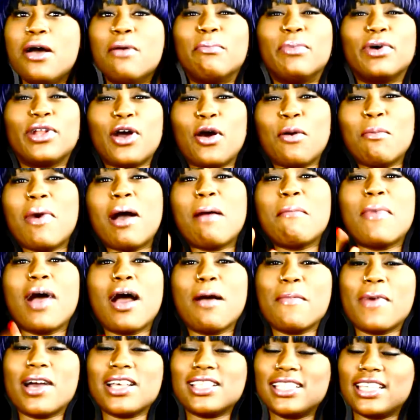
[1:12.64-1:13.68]
But on my
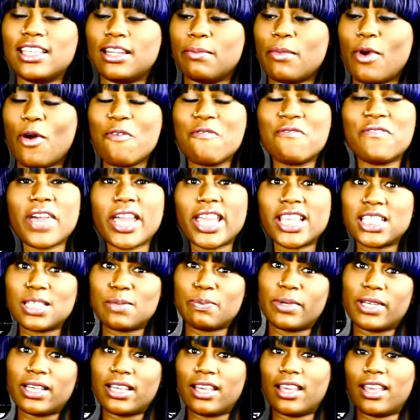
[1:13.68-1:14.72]
mom, I seen him on
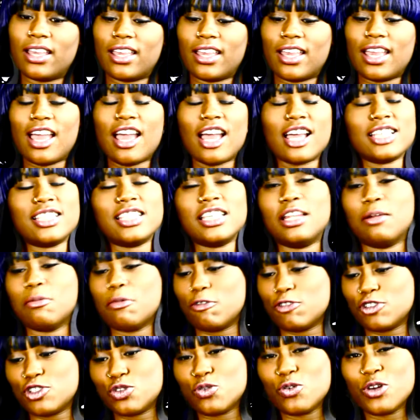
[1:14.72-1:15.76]
Facebook. I seen
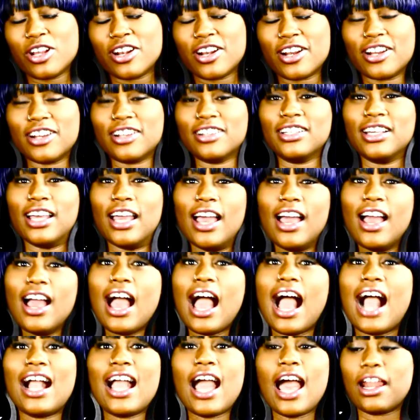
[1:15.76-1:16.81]
him on Twitter.
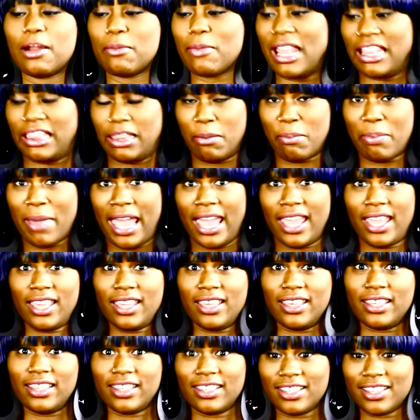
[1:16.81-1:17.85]
I caught him at the
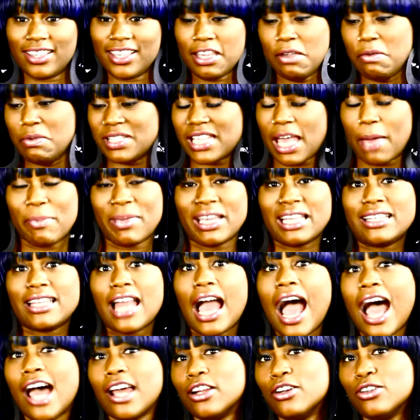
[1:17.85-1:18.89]
bank. He was at
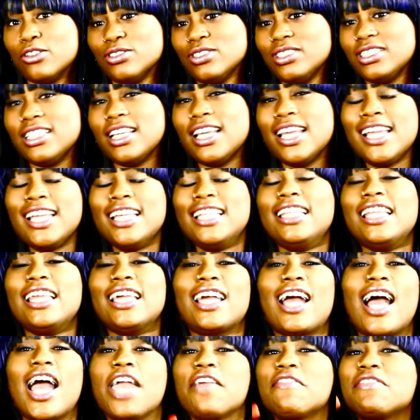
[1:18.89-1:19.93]
McDonald's.
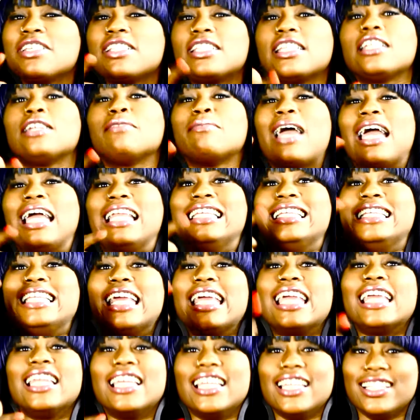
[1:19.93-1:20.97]
Nigga, I even seen him at
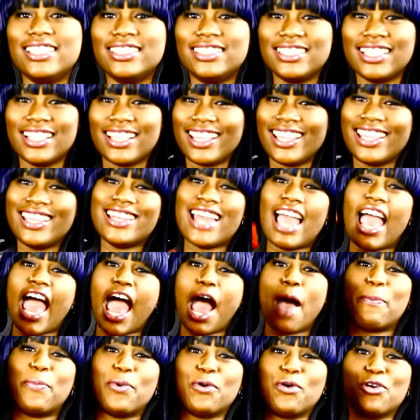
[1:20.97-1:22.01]
Denny's eating an
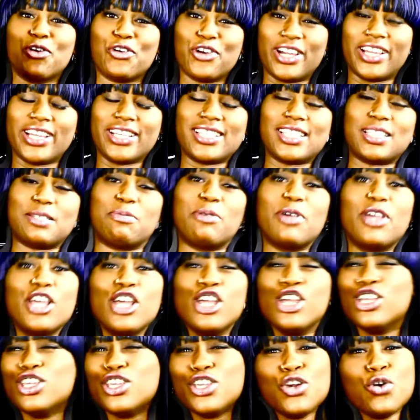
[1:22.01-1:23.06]
apple crisp.
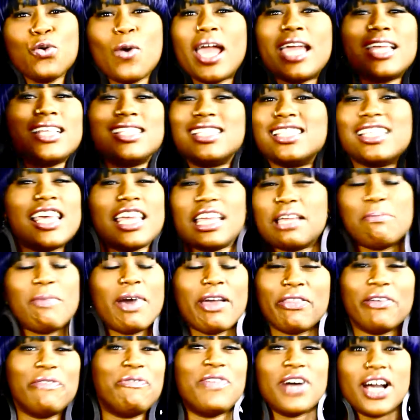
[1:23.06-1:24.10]
You ain't sick,
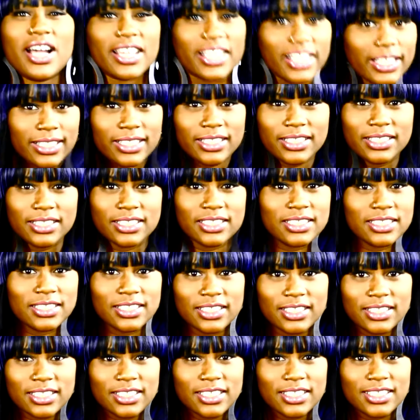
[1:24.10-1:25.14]
motherfucker.
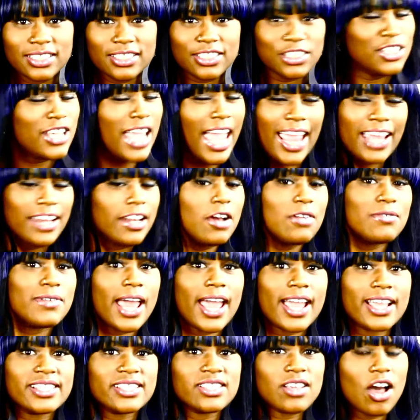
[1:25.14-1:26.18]
Ain't no
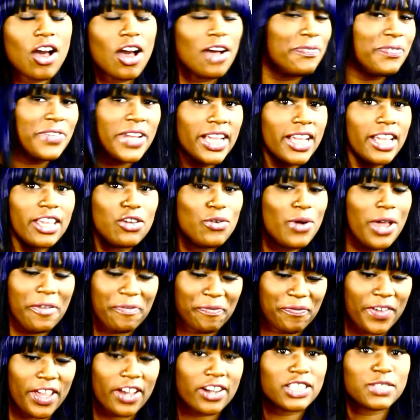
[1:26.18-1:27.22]
days off, nigga. You
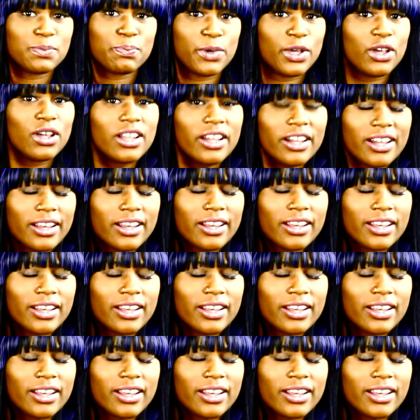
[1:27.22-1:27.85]
ain't Ferris Bueller.